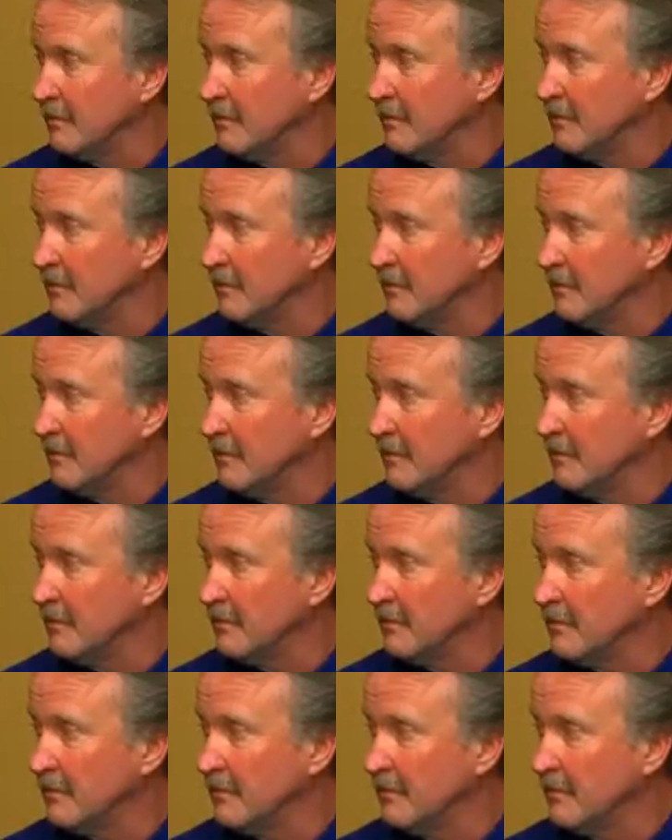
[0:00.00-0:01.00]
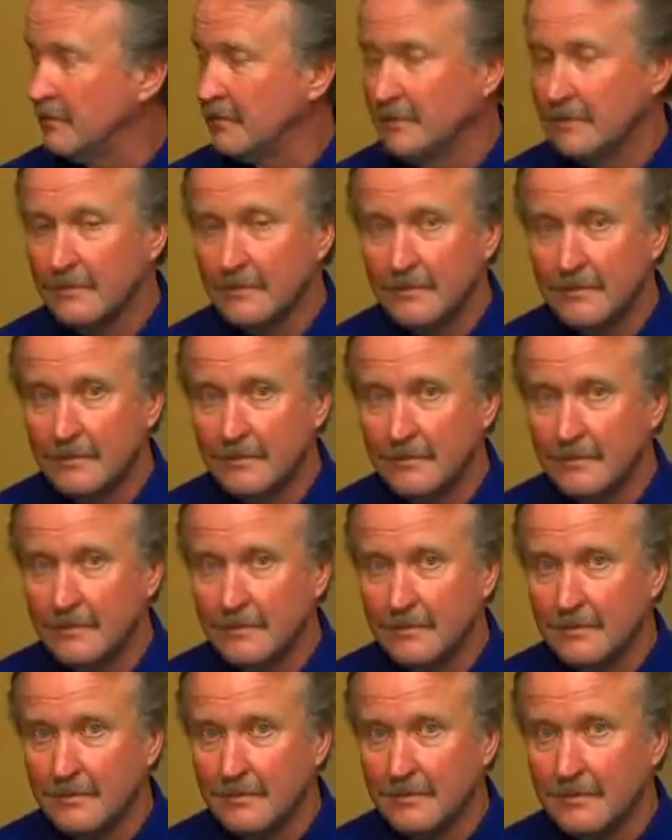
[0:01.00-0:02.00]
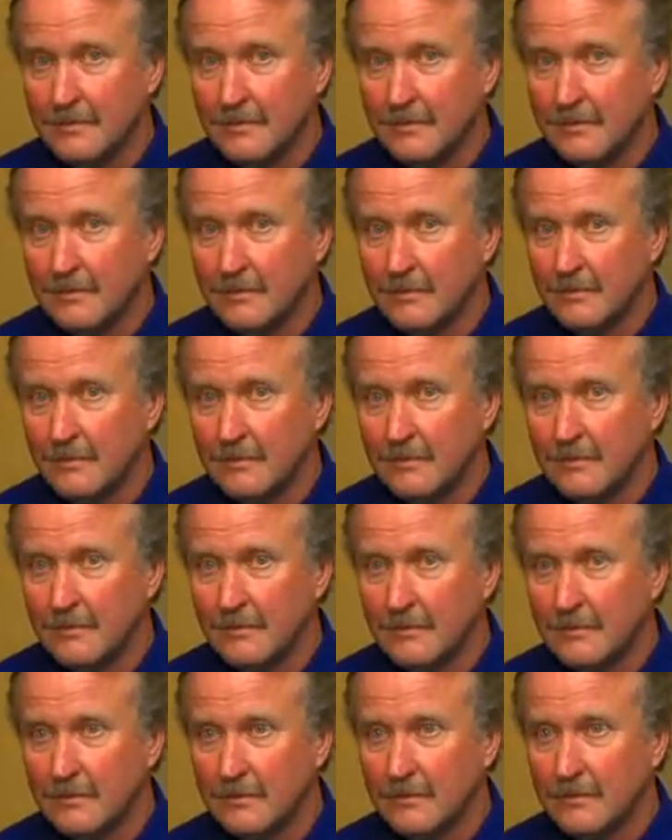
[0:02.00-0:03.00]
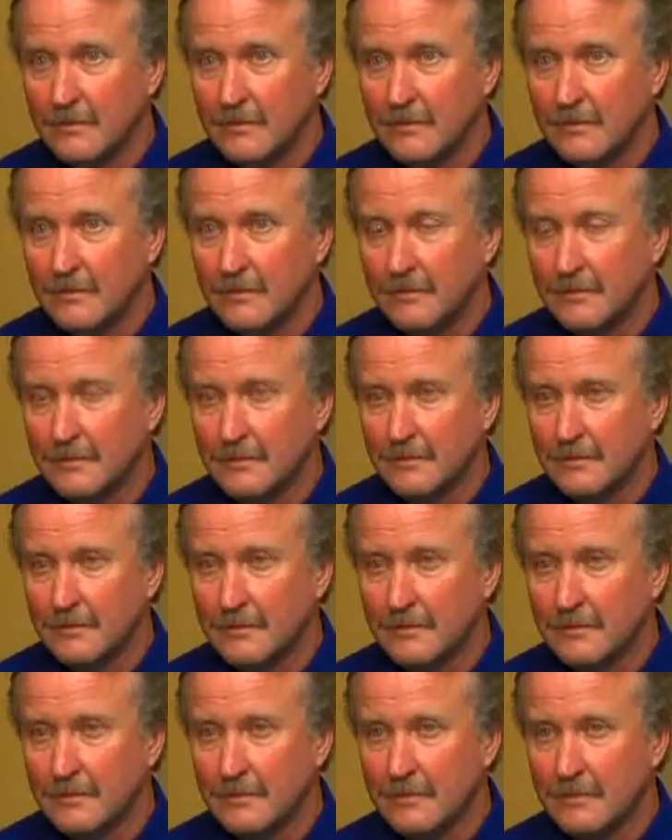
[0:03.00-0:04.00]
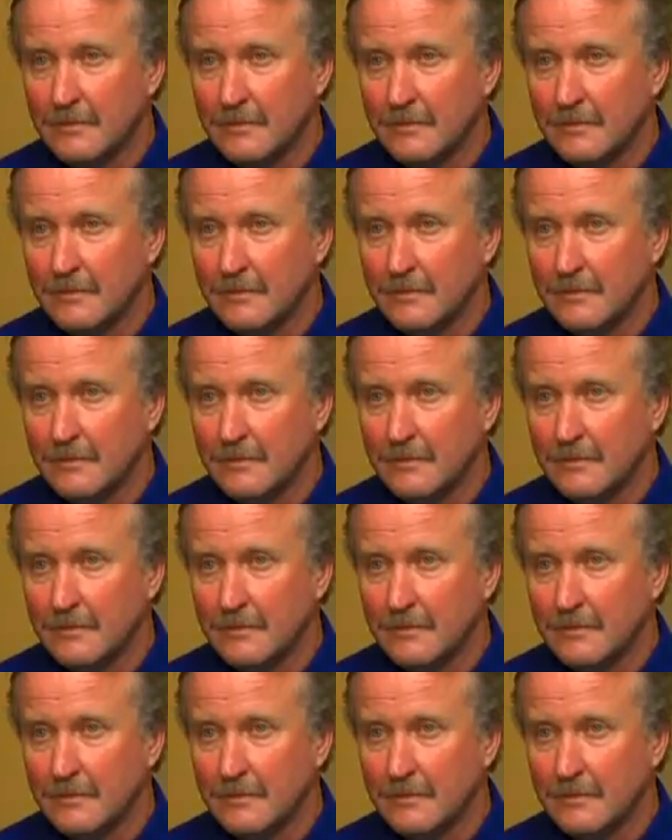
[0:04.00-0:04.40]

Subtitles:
[no speech]